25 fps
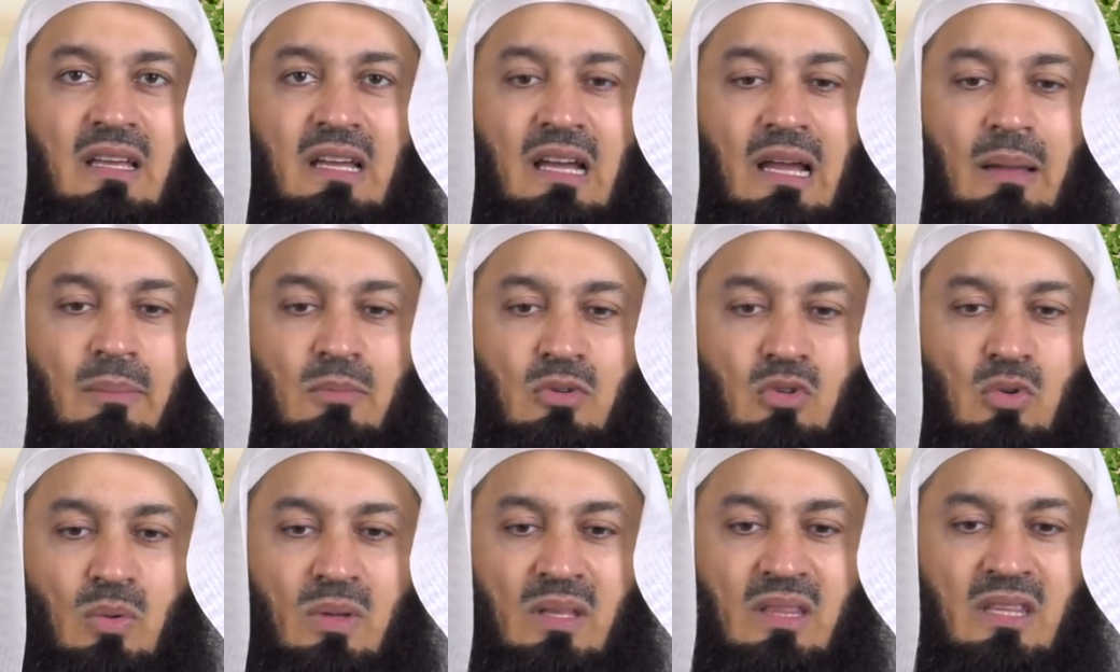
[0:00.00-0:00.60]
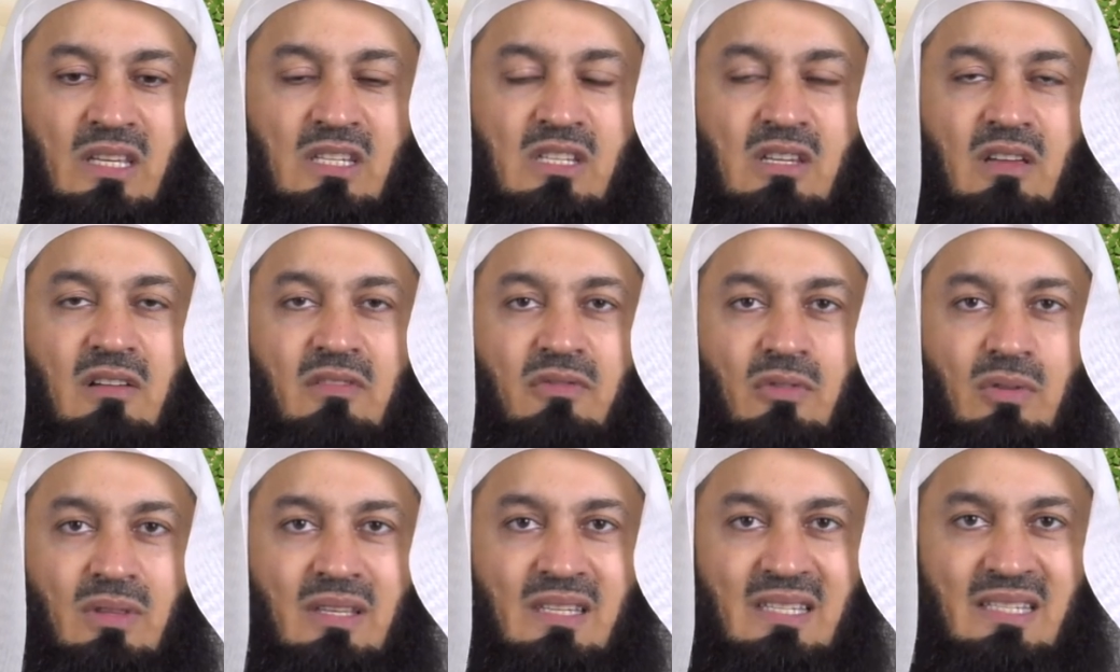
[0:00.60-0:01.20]
I'm doing this
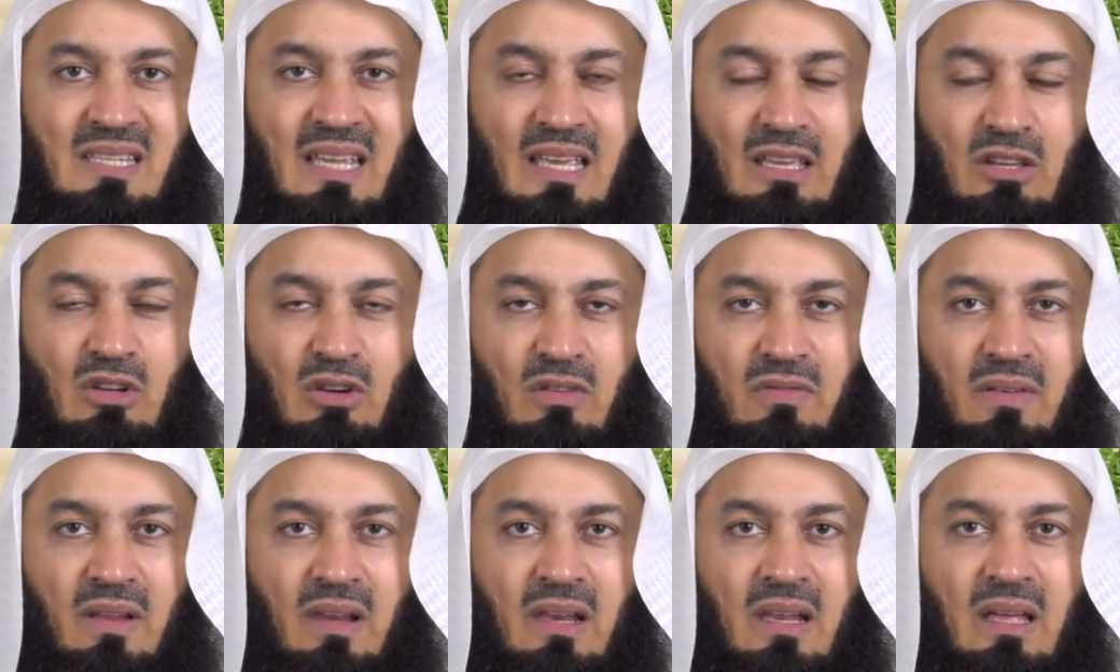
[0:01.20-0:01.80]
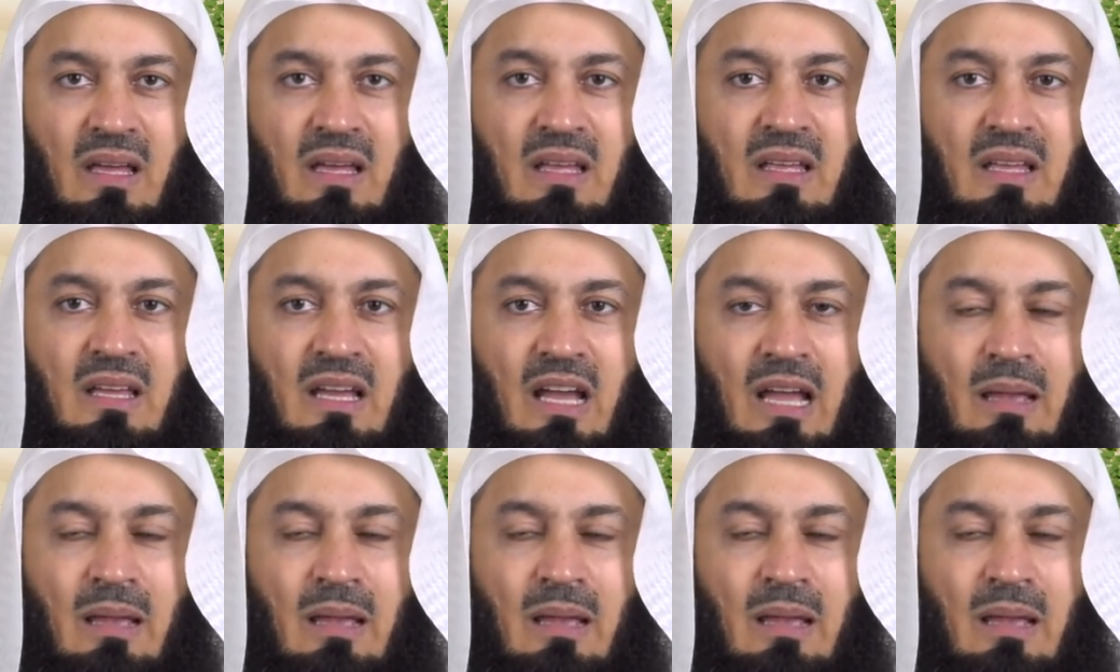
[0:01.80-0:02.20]
for the sake of Allah.